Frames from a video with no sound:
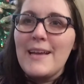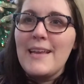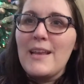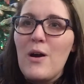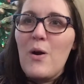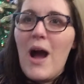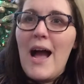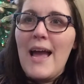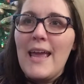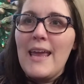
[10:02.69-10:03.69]
you know,
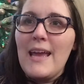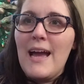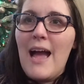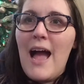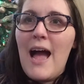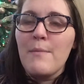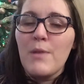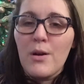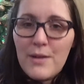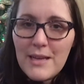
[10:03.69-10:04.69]
I'm
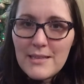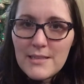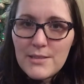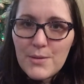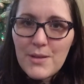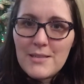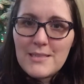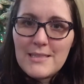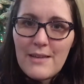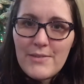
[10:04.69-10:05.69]
going into
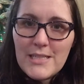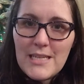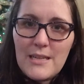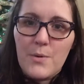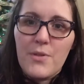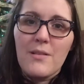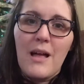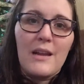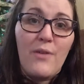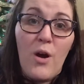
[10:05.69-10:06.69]
2017 with a
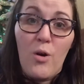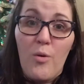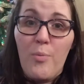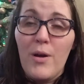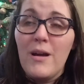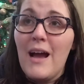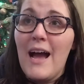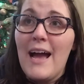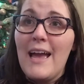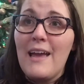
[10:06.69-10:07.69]
lot of hope.
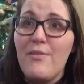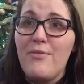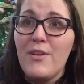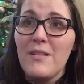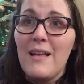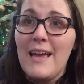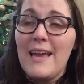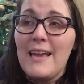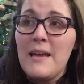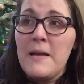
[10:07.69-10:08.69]
I feel
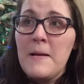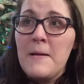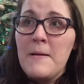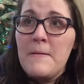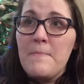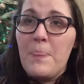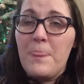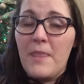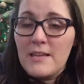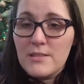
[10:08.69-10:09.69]
like
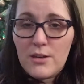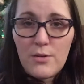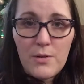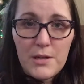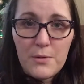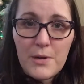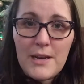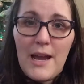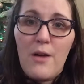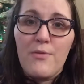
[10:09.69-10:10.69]
things are going to
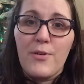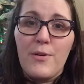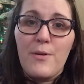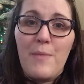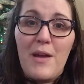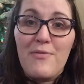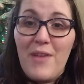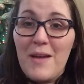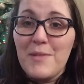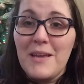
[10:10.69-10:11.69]
work out for my
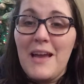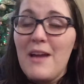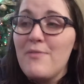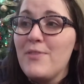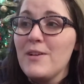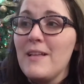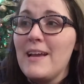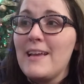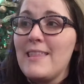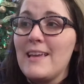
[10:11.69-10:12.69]
family. I feel
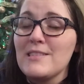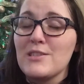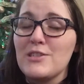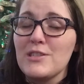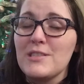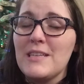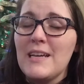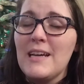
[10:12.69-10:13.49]
like things are just